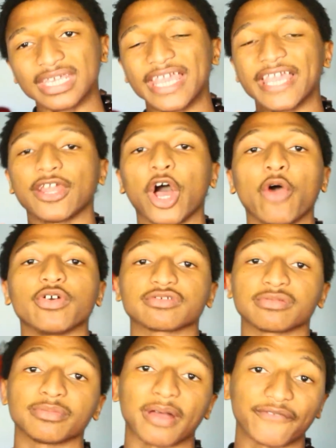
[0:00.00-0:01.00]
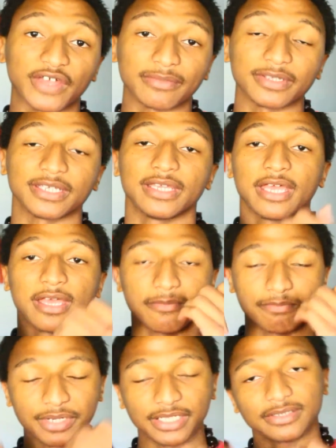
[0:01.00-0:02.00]
And always remember my family.
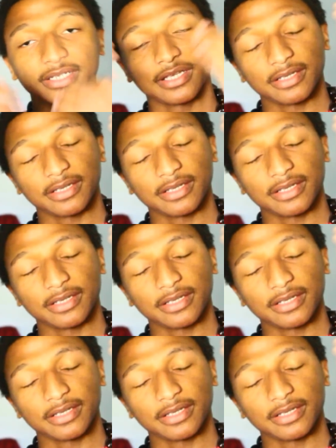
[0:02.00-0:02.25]
But